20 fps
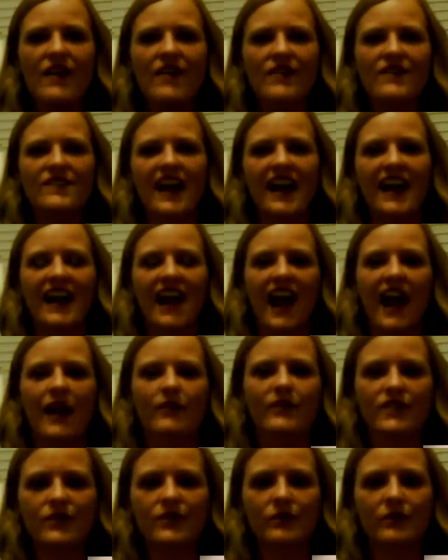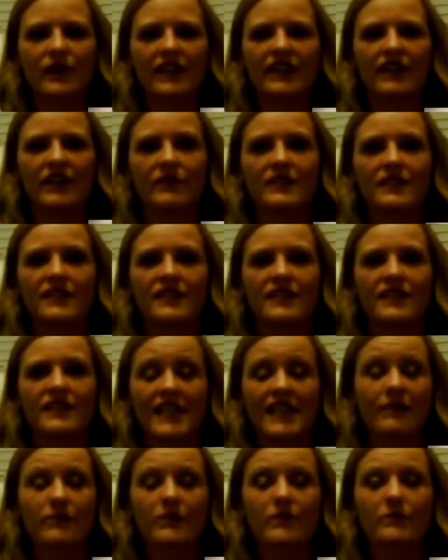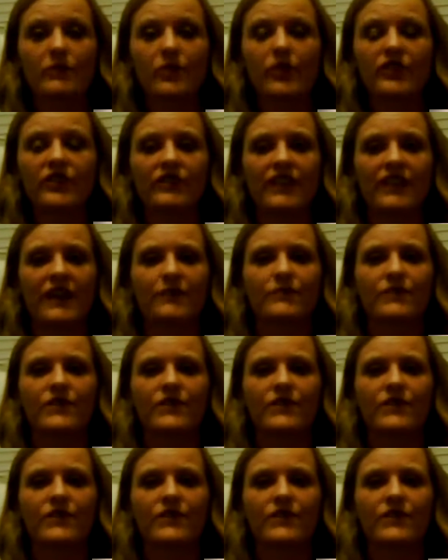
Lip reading: yet I was the one that was the same in both of them.